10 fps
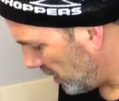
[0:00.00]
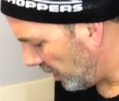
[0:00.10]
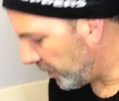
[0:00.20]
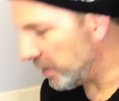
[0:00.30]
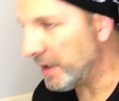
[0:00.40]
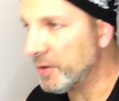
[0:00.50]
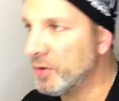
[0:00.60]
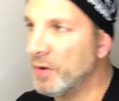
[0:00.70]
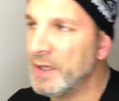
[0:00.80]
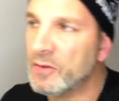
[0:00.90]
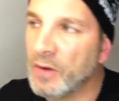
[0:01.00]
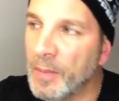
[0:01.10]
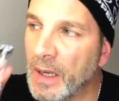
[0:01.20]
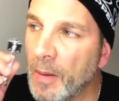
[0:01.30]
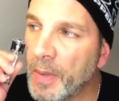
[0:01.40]
If you need to do any
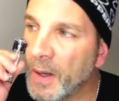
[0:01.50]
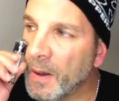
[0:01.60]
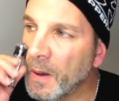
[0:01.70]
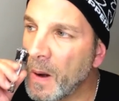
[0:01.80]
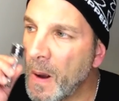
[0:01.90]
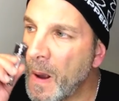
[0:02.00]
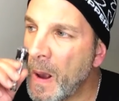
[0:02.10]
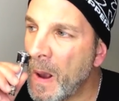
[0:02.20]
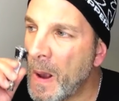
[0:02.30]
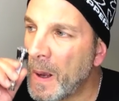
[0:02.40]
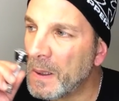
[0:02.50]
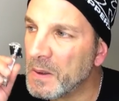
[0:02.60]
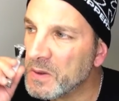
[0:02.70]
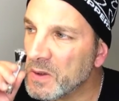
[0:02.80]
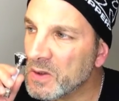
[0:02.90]
trimming up here, you
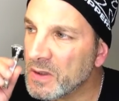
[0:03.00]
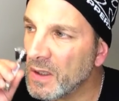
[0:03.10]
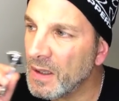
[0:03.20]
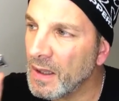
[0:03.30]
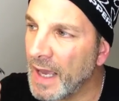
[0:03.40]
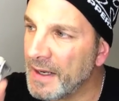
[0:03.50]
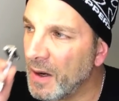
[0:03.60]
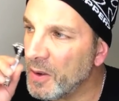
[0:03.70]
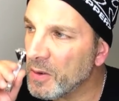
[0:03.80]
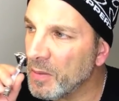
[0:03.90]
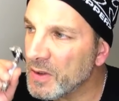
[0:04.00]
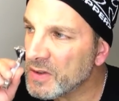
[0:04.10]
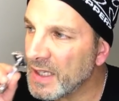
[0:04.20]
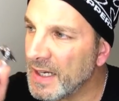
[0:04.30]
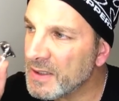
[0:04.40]
know, just uh, line out your
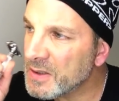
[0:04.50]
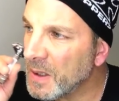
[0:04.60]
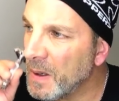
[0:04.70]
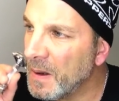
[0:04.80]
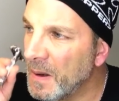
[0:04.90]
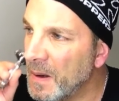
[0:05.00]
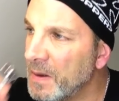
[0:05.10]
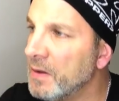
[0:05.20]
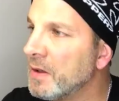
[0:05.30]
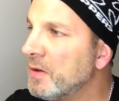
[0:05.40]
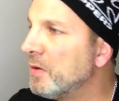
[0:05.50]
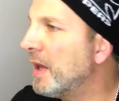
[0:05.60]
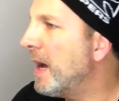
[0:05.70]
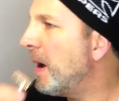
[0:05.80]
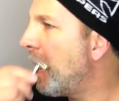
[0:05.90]
mustache. You could do
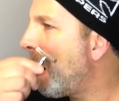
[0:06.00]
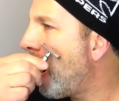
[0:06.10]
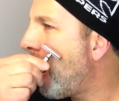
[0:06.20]
that.